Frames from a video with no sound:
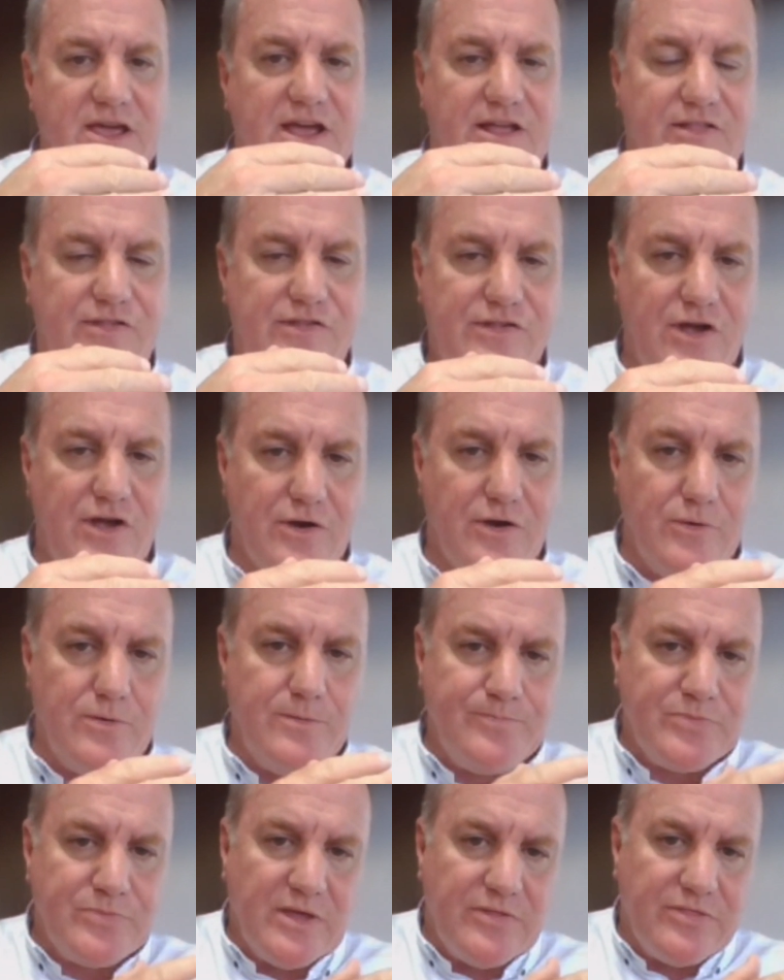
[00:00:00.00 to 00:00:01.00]
And
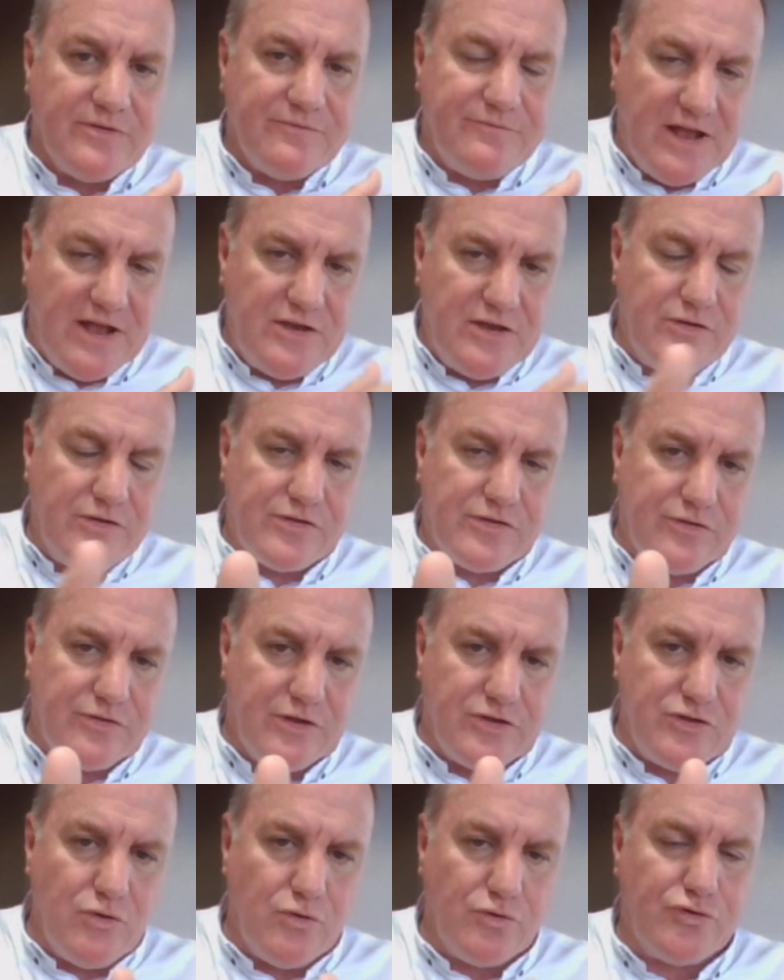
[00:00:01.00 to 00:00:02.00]
so the values
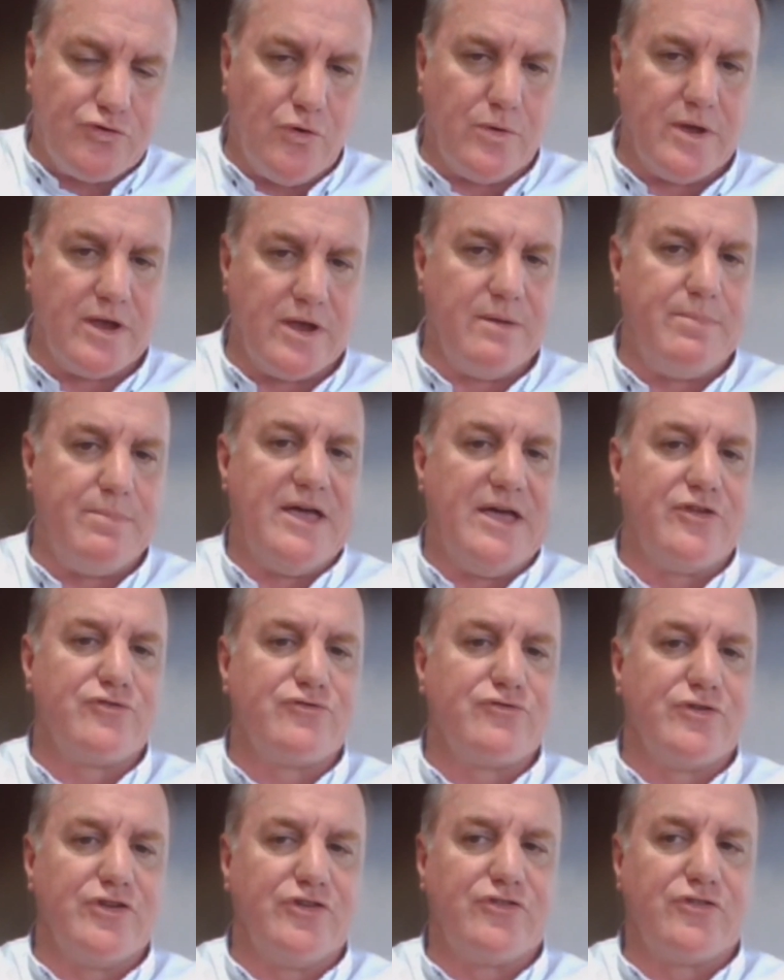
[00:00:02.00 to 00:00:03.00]
that you're talking about, the
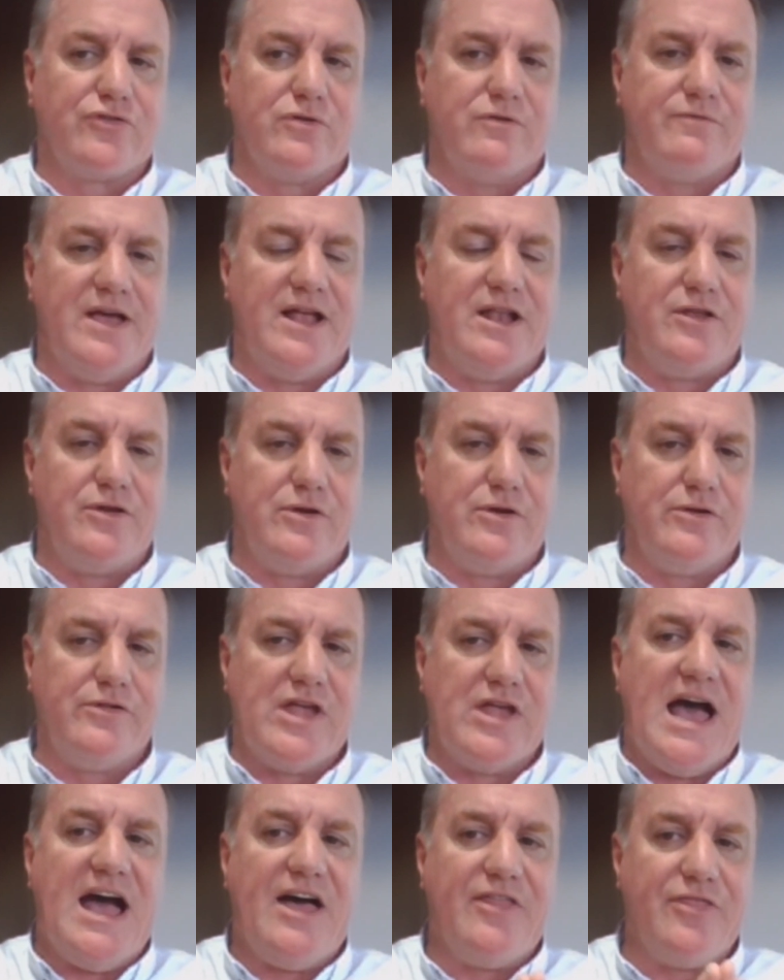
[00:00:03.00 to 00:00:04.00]
traditional values,
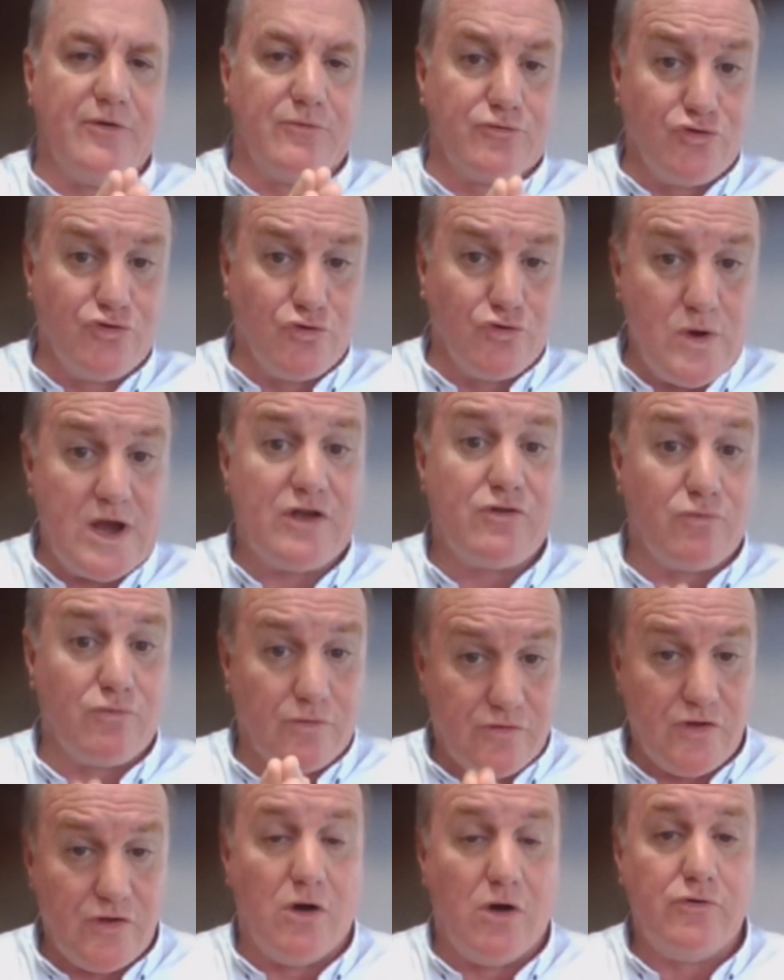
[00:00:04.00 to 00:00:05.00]
are the direct
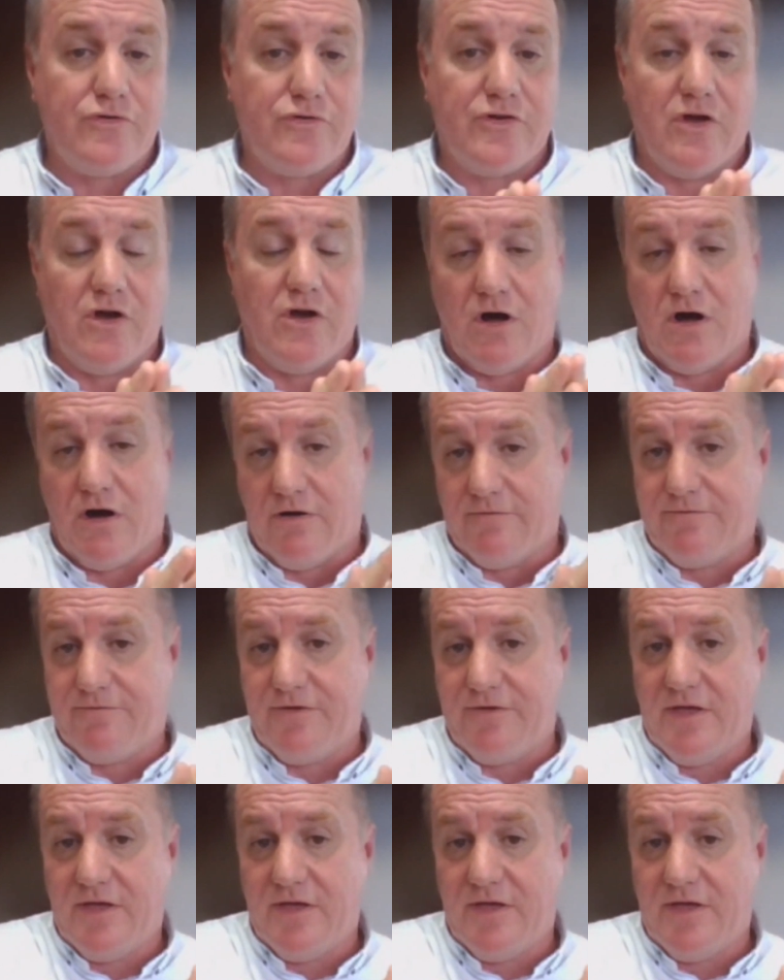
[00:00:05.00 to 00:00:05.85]
result of